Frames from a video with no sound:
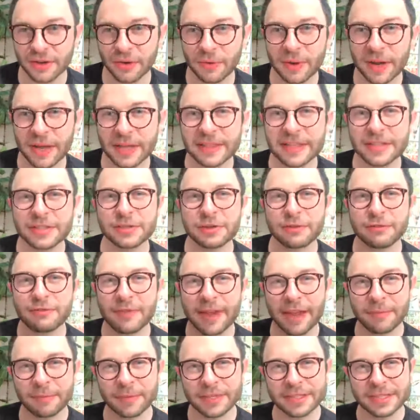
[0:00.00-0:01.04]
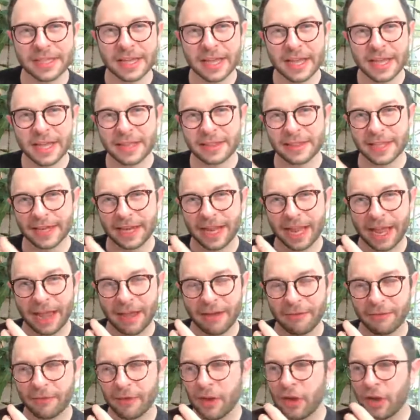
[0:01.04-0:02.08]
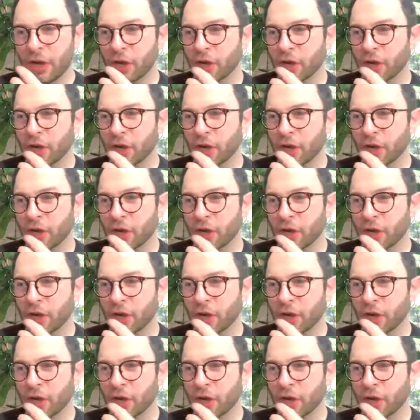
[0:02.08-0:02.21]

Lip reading: Okay, these are families that have